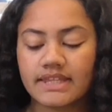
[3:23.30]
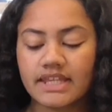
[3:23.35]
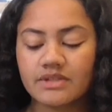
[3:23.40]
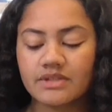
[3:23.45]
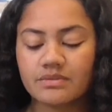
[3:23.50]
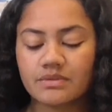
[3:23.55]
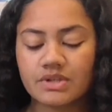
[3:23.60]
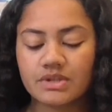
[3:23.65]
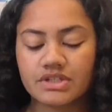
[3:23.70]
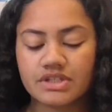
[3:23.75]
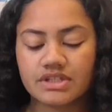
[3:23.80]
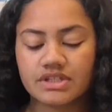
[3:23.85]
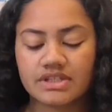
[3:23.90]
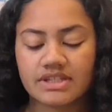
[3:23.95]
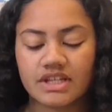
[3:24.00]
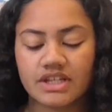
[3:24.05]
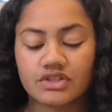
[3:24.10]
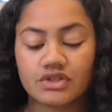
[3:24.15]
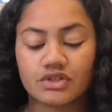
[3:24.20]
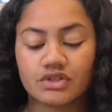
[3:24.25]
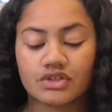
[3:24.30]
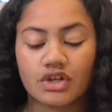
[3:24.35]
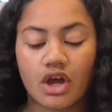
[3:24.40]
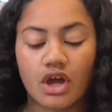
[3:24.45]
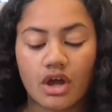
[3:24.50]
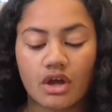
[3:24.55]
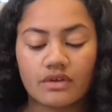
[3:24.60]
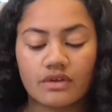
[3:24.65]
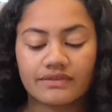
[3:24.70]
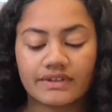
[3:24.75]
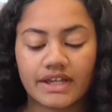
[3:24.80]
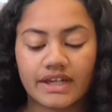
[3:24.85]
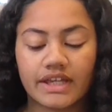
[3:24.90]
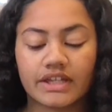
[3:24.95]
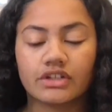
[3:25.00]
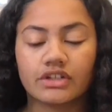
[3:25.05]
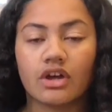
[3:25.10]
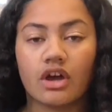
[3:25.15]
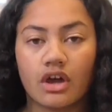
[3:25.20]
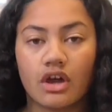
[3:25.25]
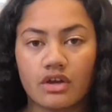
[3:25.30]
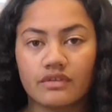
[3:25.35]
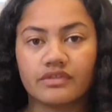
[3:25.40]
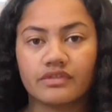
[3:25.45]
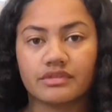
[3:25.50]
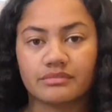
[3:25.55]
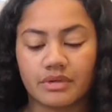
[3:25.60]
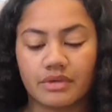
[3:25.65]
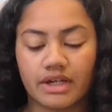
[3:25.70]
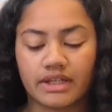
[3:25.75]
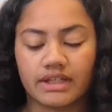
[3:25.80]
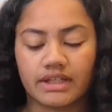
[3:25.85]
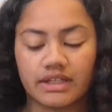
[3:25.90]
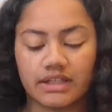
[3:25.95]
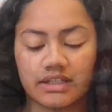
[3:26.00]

These were questions that turned over and over in my